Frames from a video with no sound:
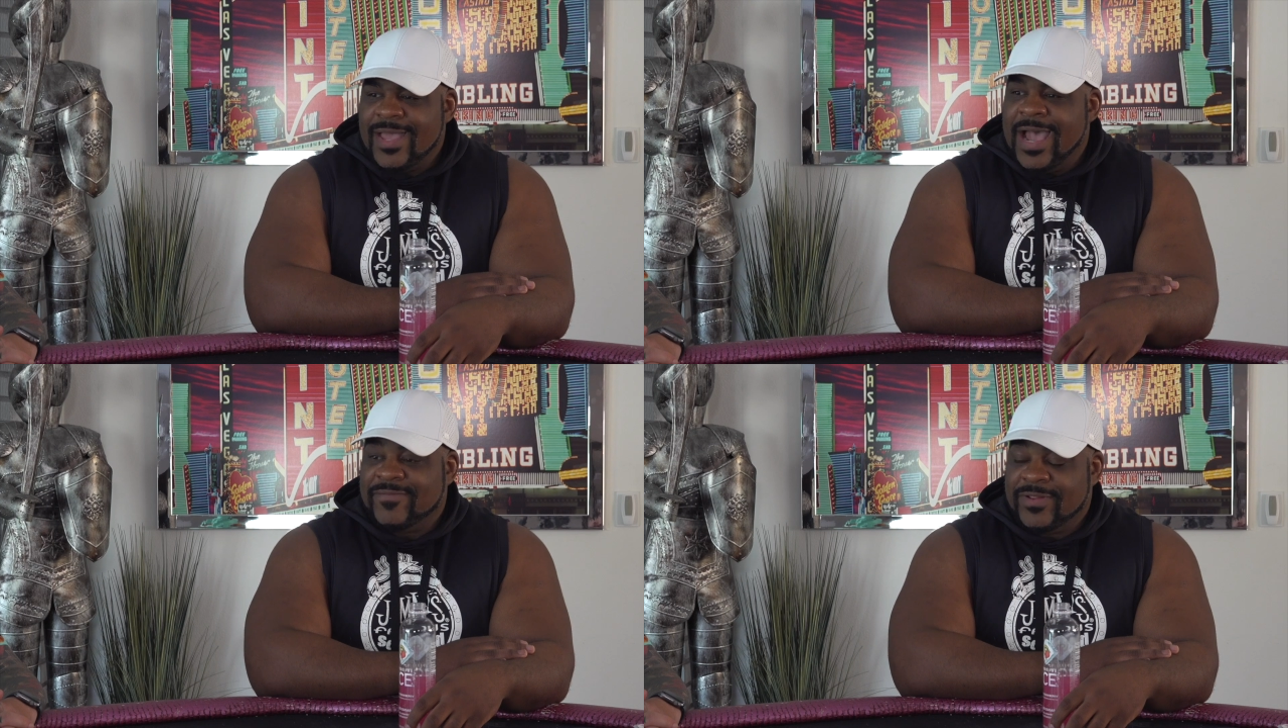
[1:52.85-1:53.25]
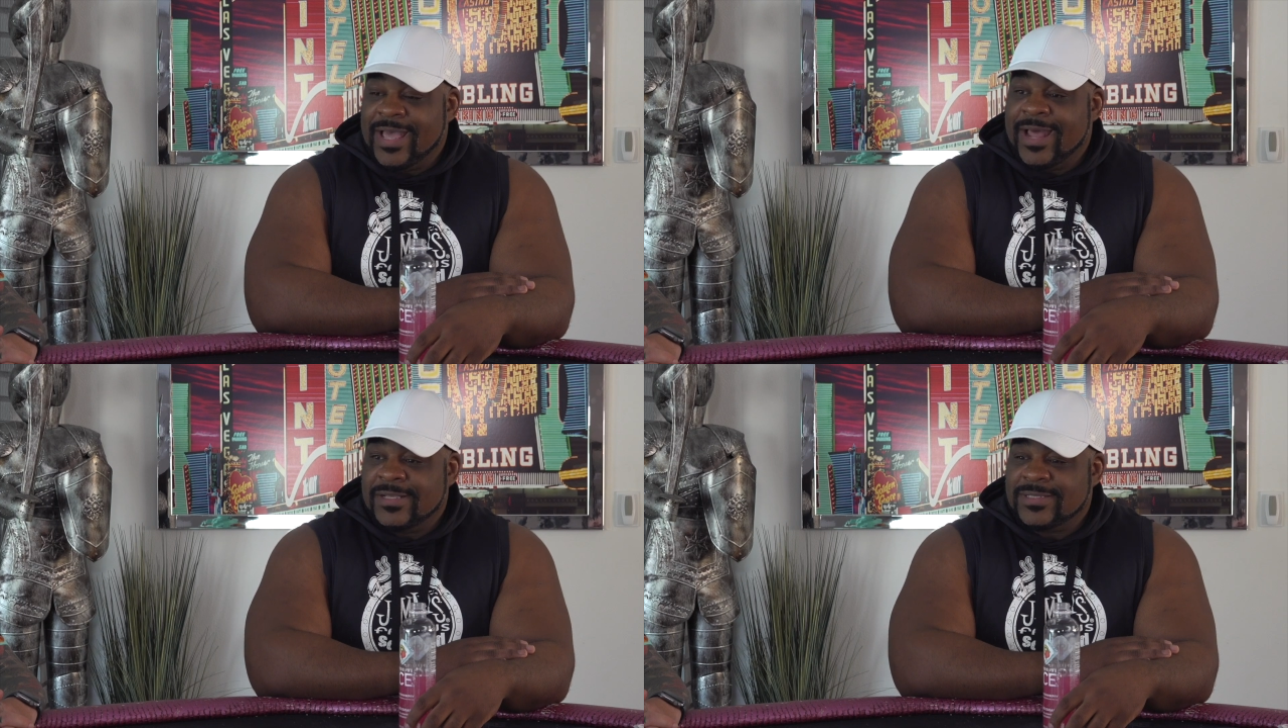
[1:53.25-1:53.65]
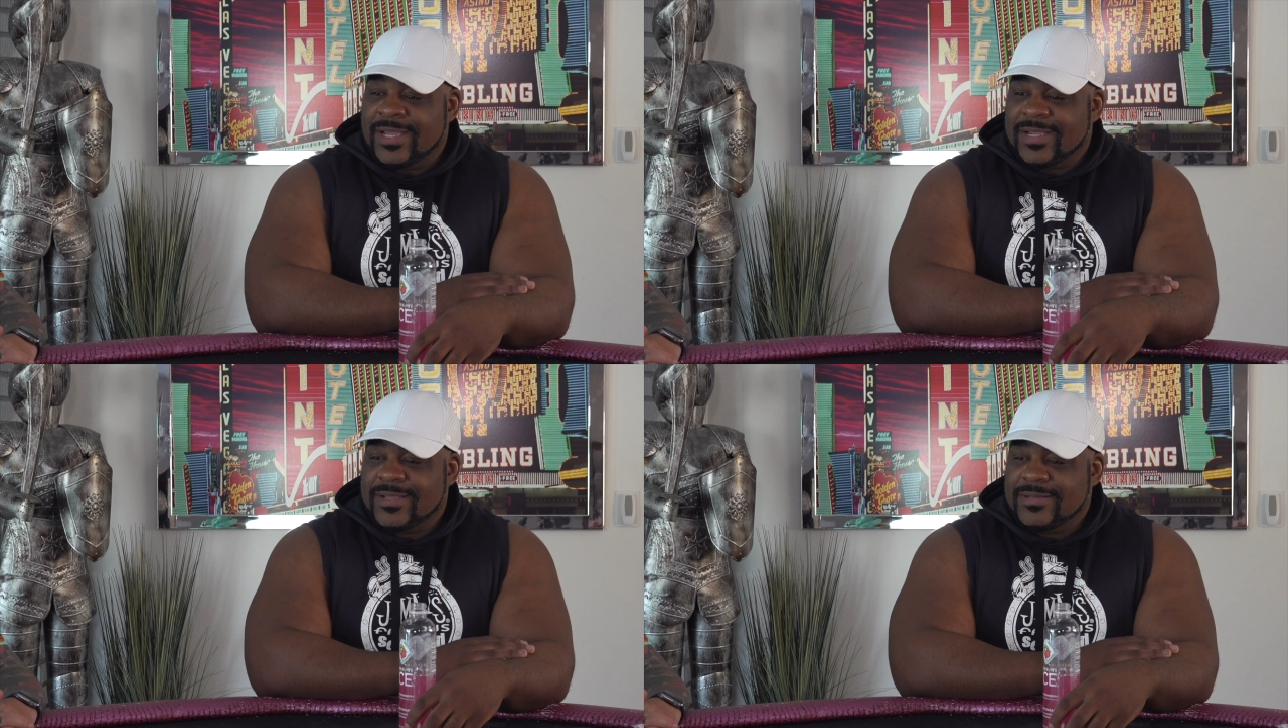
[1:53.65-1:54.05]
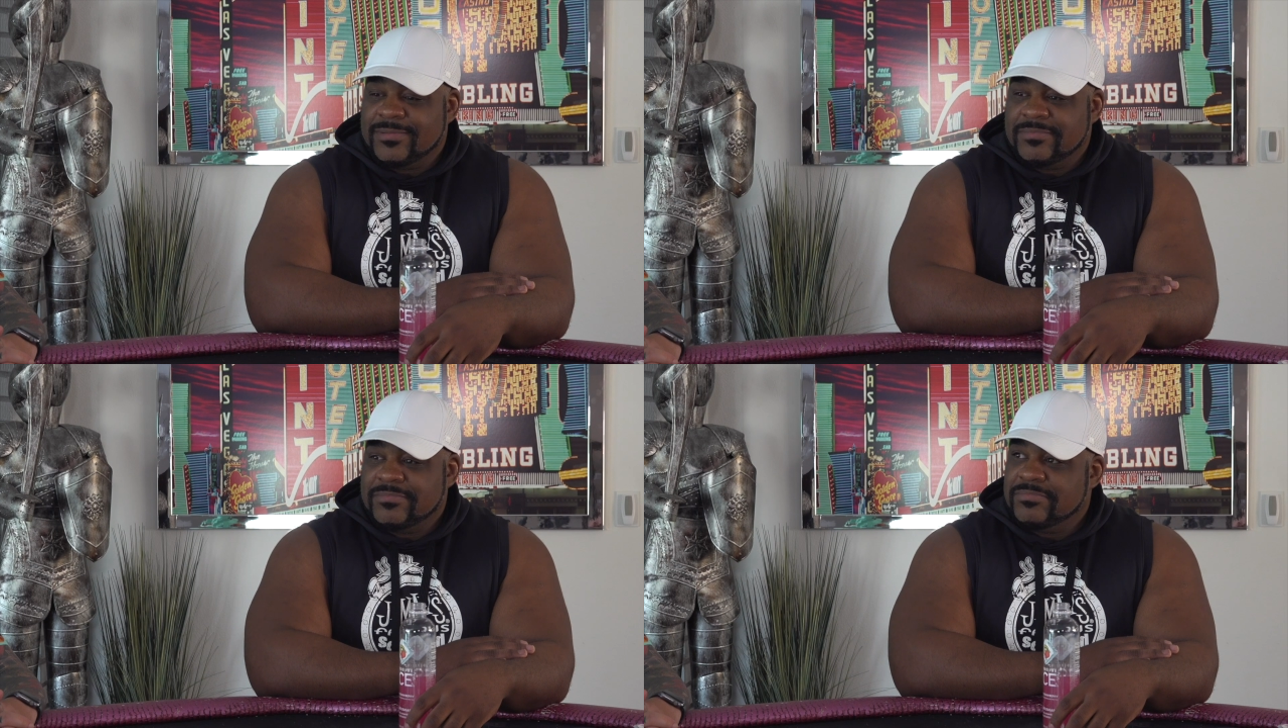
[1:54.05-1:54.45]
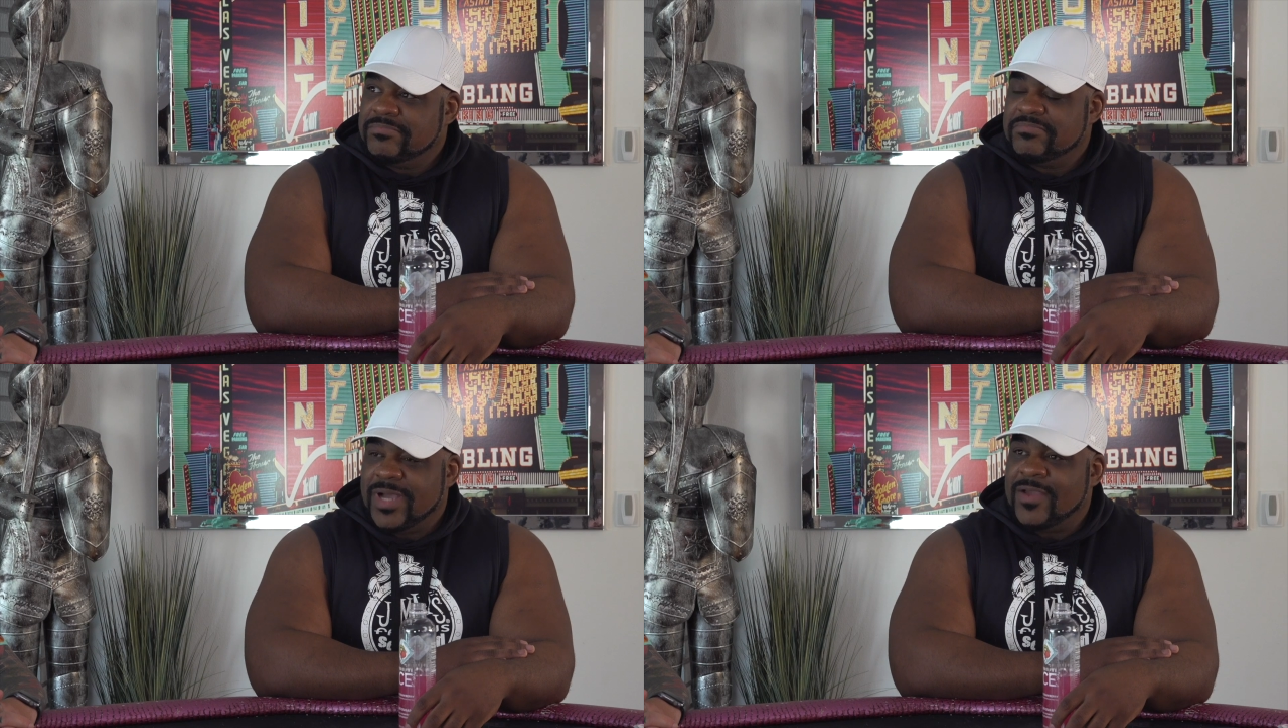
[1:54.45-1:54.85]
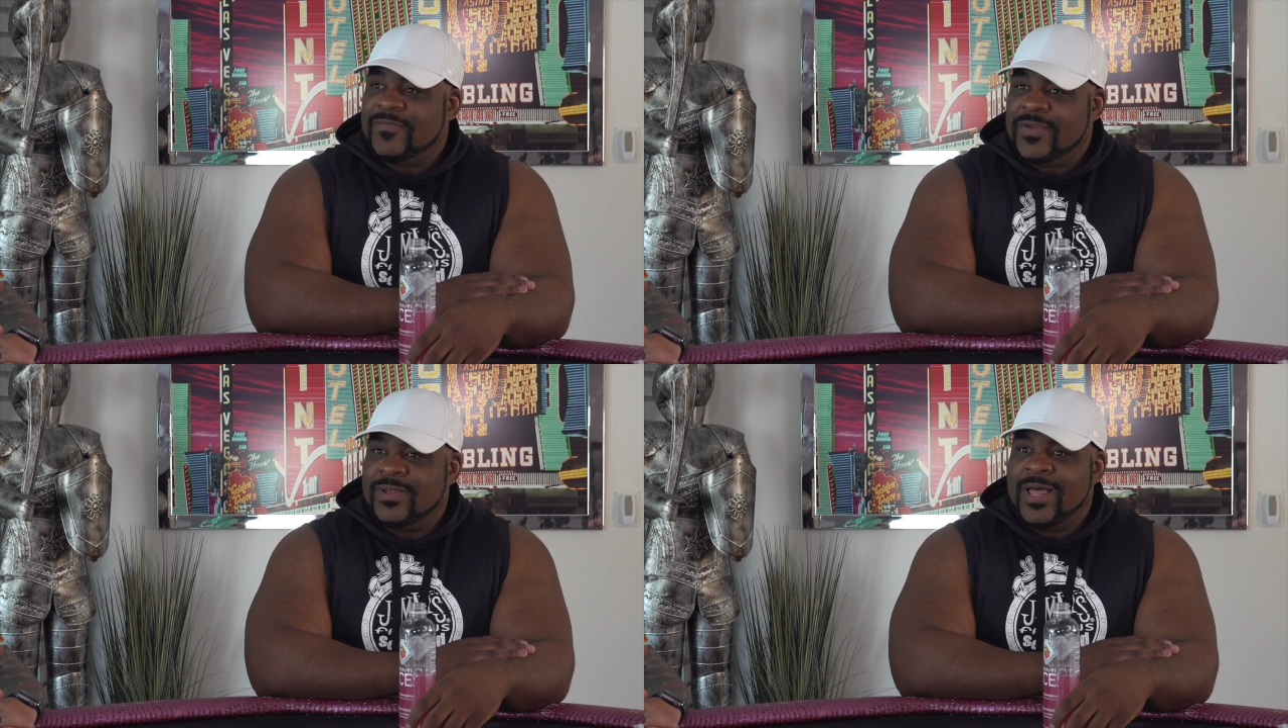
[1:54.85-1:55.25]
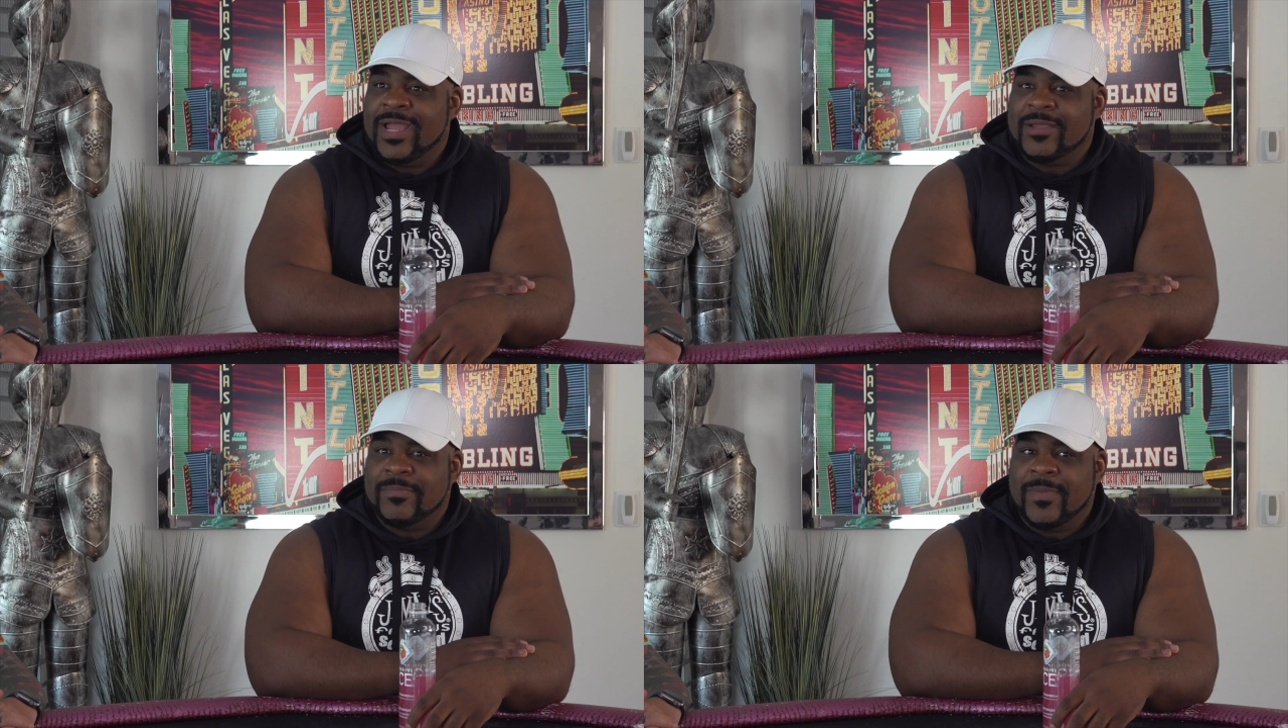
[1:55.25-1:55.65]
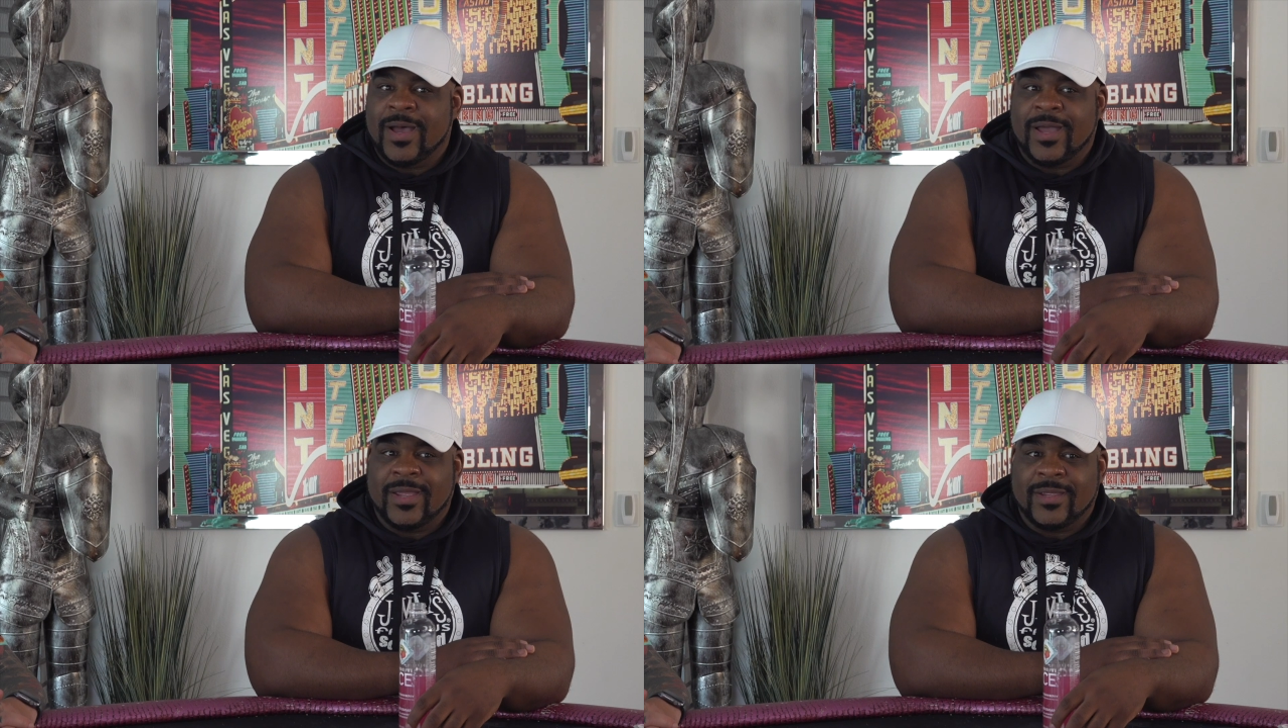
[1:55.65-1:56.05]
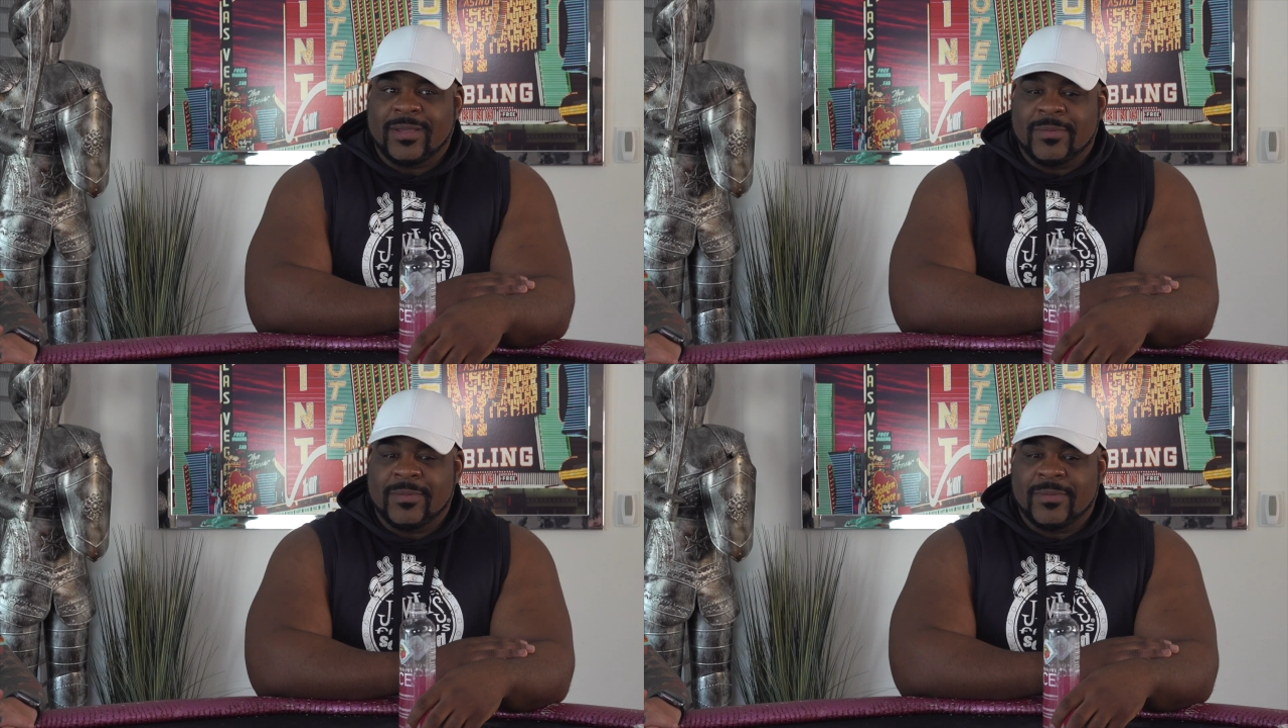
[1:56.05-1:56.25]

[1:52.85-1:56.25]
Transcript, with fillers: after that, I was like, I feel like my